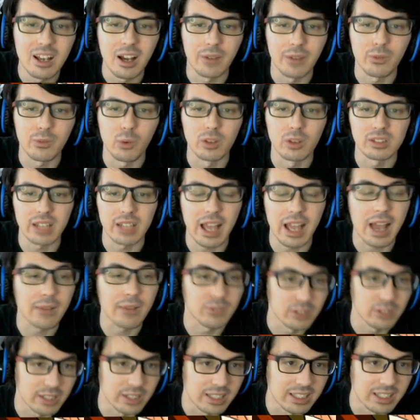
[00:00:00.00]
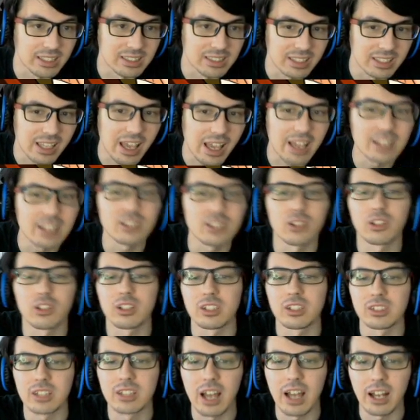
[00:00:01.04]
of course after the Easy A, so
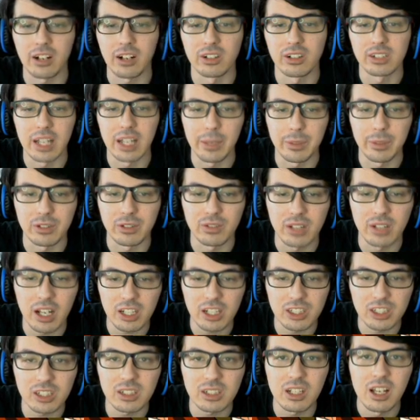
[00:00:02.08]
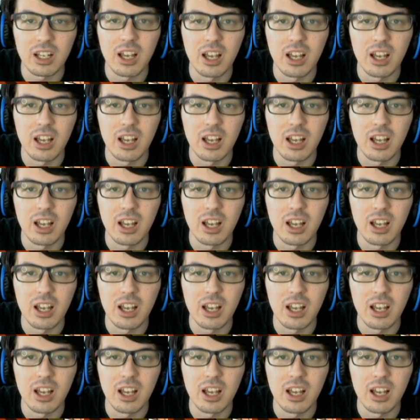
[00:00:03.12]
she's got her damage reduction.